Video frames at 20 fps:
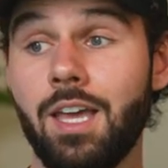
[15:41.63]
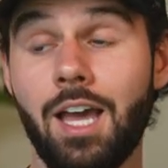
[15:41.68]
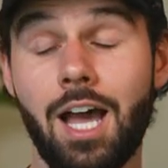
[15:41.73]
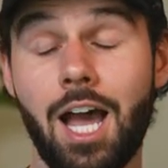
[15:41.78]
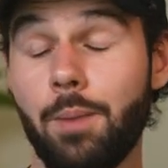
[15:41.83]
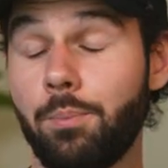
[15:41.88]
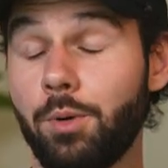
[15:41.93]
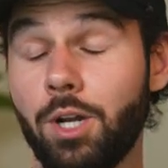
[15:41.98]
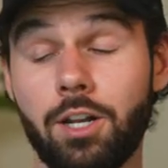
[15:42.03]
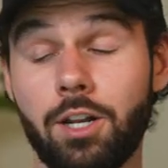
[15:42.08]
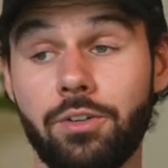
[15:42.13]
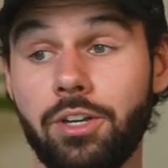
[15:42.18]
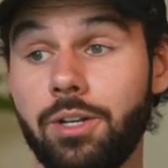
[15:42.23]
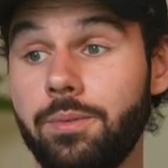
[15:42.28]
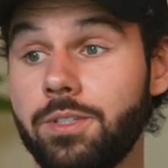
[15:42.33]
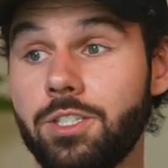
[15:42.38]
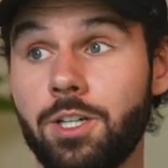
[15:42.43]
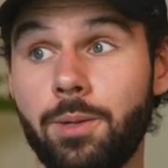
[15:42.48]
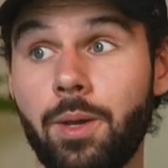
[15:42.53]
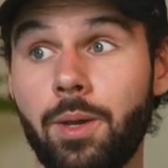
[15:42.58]
I'm proud of it.
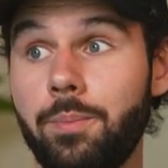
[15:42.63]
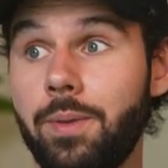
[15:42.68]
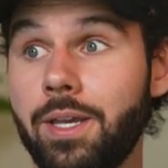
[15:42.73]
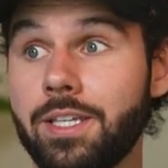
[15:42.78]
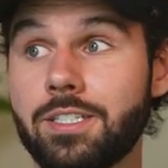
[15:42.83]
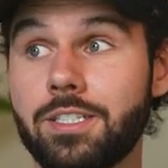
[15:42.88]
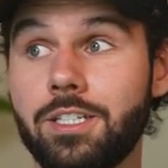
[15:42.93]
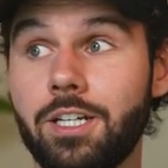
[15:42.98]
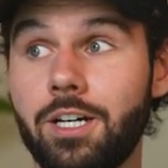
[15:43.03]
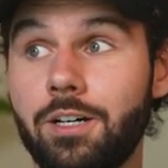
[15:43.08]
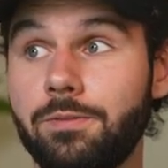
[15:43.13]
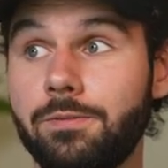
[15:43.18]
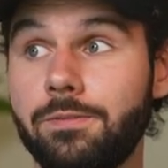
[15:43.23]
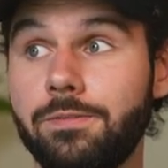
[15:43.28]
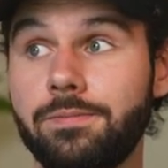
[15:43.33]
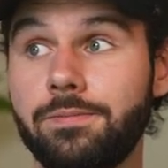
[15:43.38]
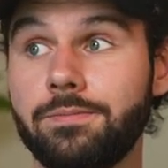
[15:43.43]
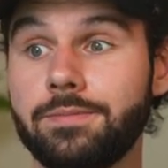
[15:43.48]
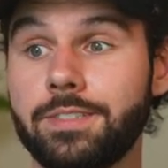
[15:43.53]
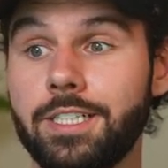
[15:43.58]
It's all my best stuff.
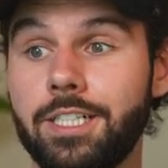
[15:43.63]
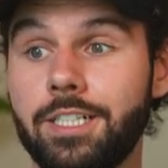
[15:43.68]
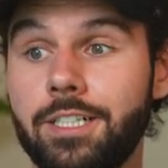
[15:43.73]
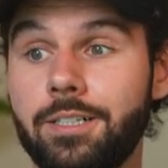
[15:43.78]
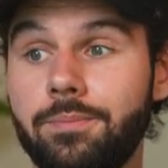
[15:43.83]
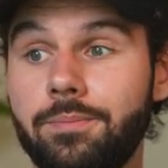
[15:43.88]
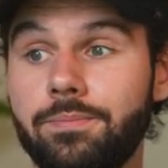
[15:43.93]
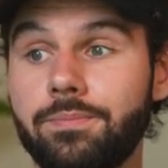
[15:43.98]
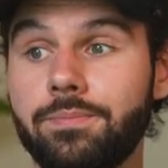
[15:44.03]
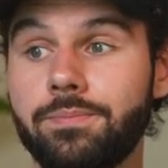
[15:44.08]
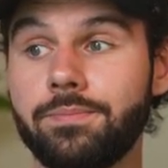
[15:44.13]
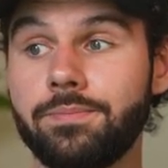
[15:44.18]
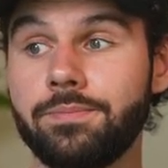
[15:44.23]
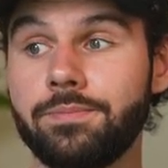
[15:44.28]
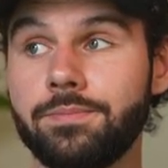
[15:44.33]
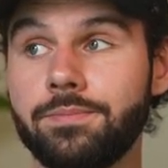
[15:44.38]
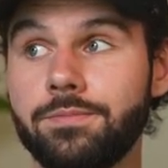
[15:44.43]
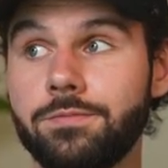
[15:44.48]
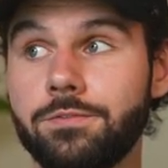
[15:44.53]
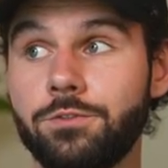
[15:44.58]
Um,
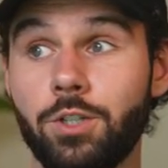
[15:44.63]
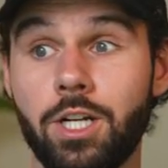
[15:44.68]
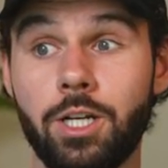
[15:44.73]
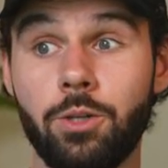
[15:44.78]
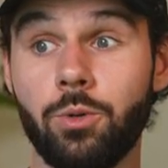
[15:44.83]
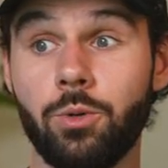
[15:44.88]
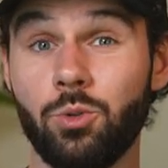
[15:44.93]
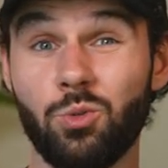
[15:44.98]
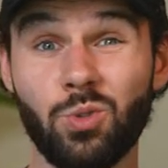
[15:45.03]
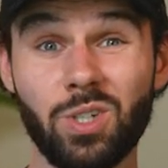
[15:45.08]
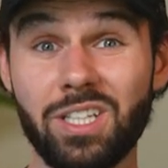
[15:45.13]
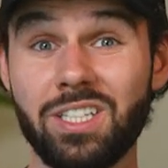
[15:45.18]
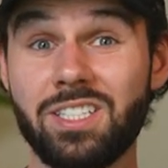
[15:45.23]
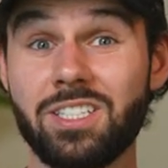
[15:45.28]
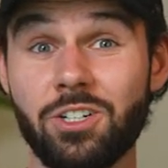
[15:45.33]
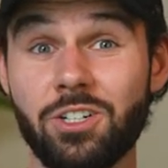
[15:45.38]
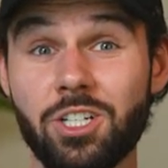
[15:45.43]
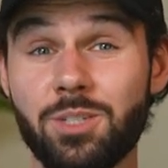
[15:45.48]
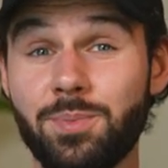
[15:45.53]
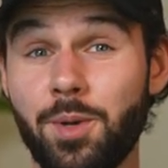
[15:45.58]
for anyone really
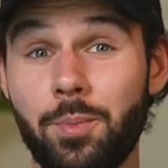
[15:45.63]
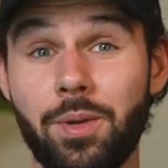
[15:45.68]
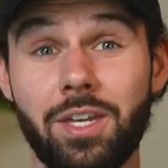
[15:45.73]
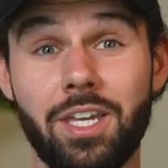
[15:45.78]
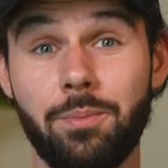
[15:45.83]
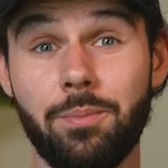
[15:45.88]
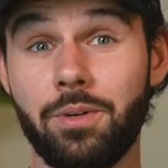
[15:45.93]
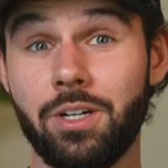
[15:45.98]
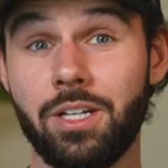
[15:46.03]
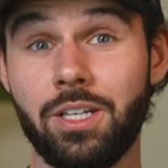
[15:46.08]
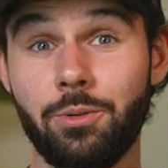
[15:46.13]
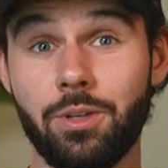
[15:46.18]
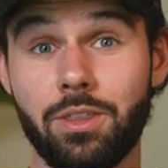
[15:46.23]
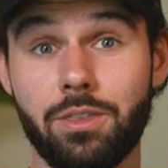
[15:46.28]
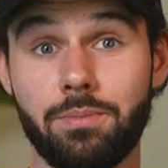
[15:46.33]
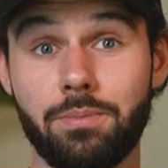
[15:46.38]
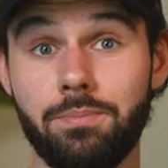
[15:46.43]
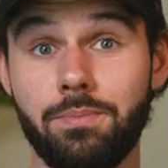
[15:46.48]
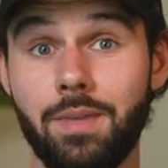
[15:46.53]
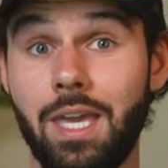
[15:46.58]
serious about making money with
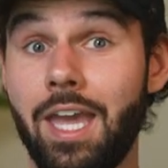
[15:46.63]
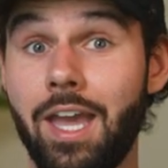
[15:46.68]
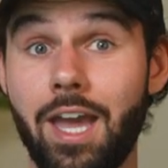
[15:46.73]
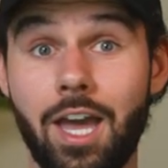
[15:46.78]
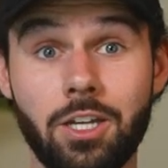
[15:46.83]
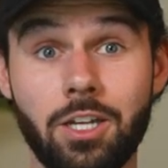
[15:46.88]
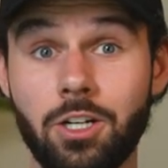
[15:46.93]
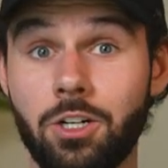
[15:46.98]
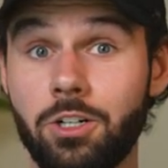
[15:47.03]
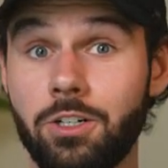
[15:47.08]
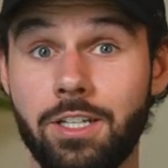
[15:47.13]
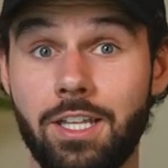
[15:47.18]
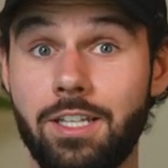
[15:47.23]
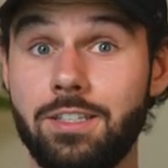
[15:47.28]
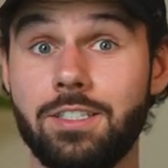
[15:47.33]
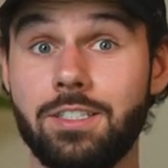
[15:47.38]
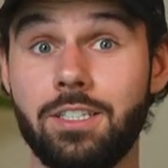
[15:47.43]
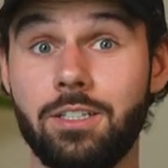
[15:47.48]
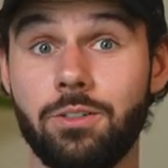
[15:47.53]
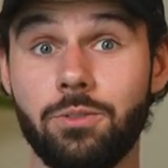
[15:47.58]
AI art and
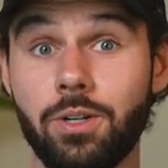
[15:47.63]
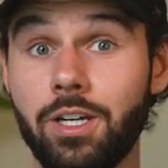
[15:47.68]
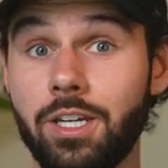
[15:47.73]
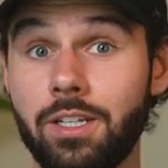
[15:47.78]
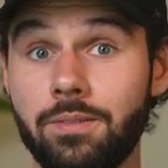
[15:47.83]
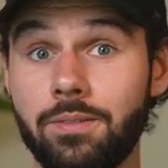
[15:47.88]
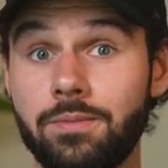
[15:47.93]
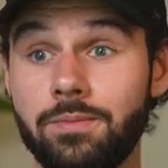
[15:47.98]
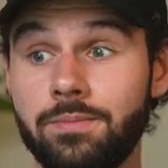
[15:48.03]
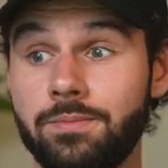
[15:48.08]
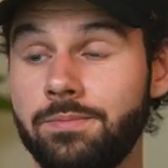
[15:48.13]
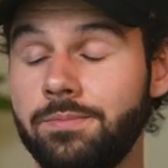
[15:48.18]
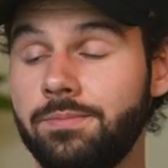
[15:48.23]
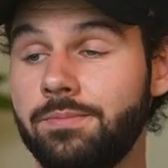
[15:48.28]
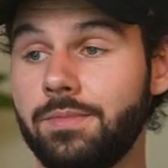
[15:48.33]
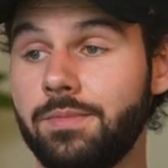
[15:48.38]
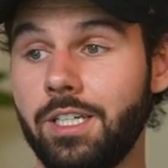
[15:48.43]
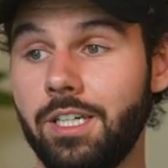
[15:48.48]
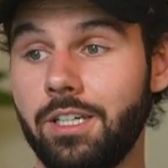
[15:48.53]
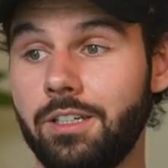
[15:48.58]
Etsy, right?
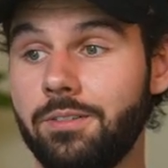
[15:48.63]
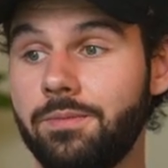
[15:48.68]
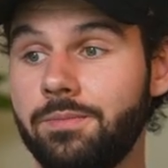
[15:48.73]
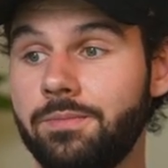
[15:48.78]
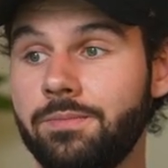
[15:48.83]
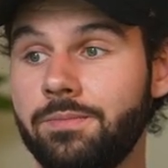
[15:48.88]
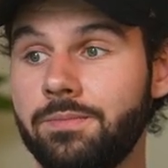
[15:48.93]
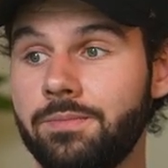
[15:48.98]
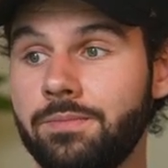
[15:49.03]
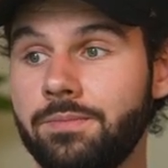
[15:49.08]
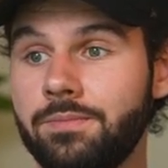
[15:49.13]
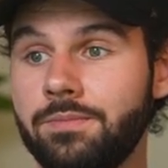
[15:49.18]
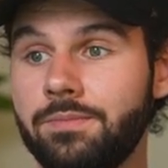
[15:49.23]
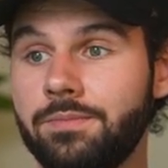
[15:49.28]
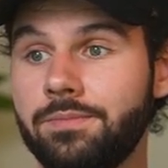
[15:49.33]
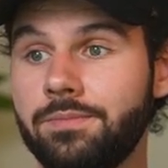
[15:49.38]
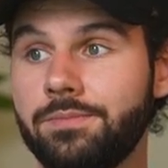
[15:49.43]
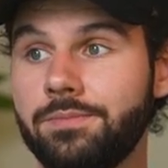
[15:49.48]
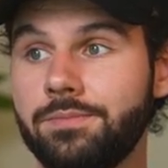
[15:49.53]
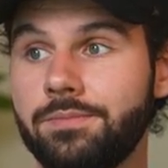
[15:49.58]
Like,
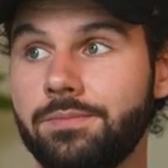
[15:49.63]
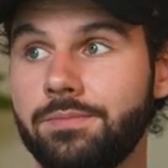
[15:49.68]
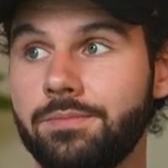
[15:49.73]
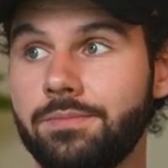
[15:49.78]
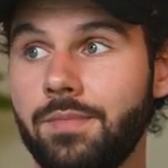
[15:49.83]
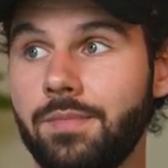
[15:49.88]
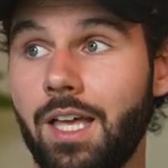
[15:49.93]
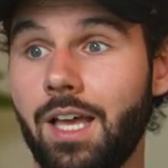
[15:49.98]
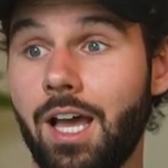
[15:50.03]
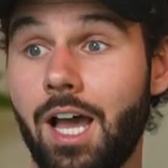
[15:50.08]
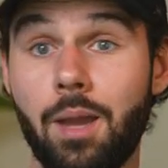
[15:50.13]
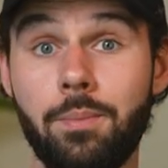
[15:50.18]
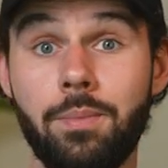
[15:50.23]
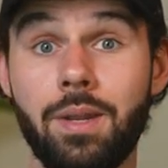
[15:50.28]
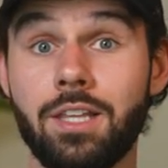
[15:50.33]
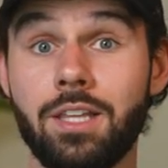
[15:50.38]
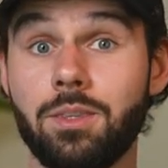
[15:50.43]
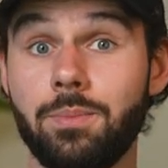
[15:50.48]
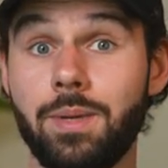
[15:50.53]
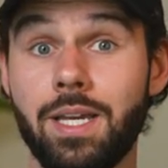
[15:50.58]
I'm
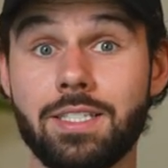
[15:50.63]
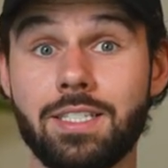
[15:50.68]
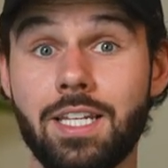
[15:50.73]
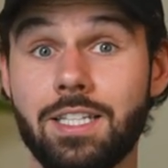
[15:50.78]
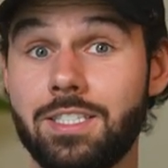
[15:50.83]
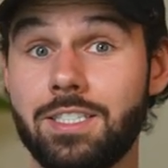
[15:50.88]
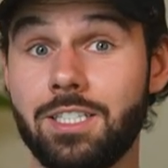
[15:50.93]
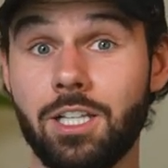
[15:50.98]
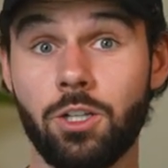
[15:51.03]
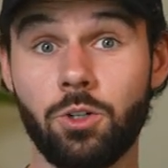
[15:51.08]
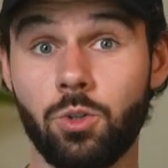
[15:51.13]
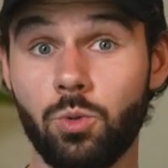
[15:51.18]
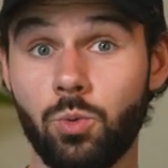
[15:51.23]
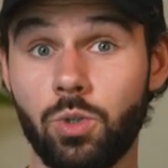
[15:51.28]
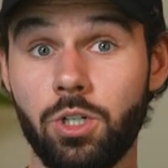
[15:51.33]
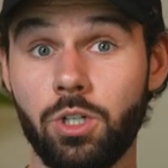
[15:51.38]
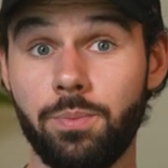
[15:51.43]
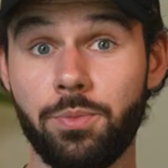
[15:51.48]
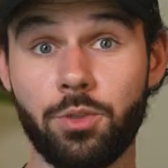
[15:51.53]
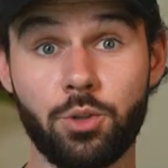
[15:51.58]
not the best Etsy seller in the
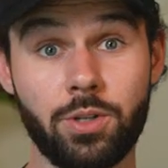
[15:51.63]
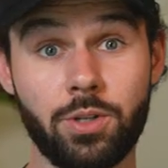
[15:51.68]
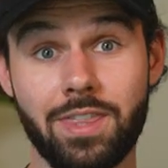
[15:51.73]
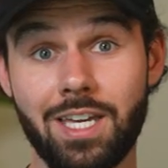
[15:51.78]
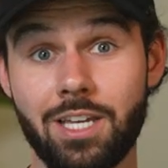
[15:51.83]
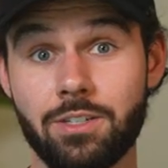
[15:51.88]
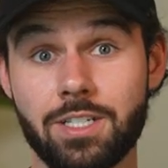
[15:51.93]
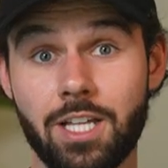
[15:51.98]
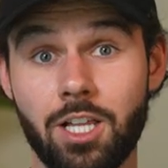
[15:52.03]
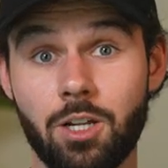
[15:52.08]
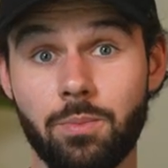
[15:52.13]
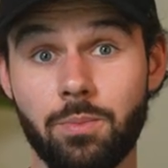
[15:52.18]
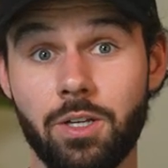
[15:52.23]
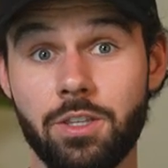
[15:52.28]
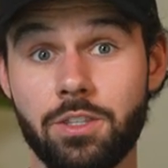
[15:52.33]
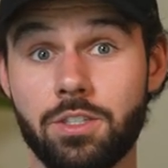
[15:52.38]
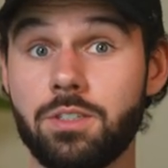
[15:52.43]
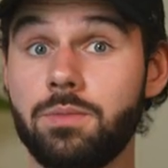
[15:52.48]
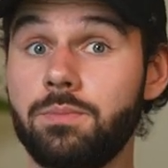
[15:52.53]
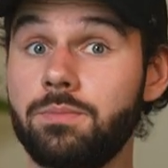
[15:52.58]
world. $3,000
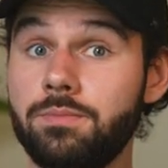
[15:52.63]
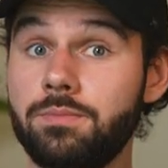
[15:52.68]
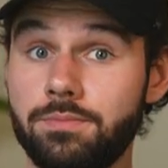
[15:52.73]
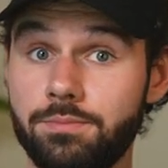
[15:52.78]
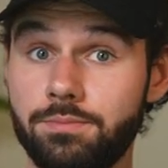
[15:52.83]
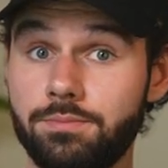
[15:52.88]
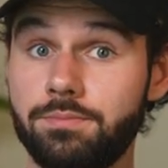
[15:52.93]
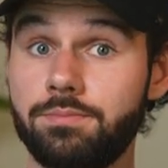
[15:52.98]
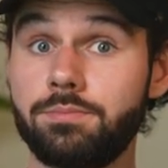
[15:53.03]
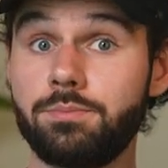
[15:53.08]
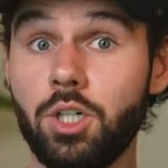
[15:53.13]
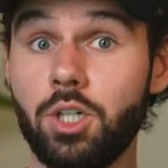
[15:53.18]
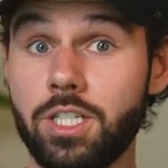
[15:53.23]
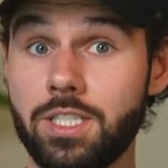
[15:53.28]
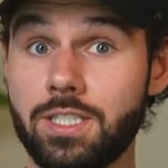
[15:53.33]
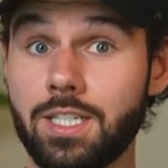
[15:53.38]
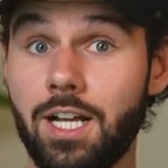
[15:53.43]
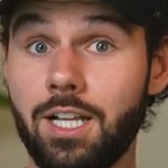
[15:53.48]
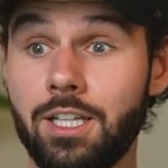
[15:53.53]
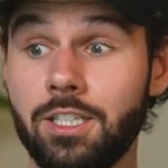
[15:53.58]
months, pretty
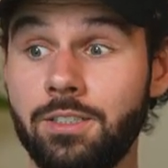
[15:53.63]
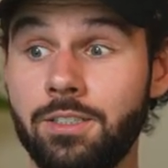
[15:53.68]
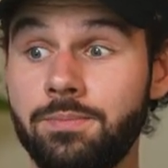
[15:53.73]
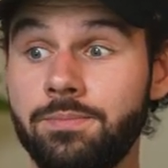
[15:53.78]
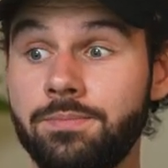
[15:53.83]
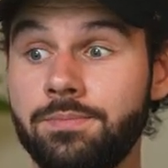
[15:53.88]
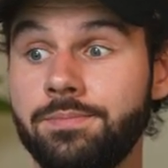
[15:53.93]
solid.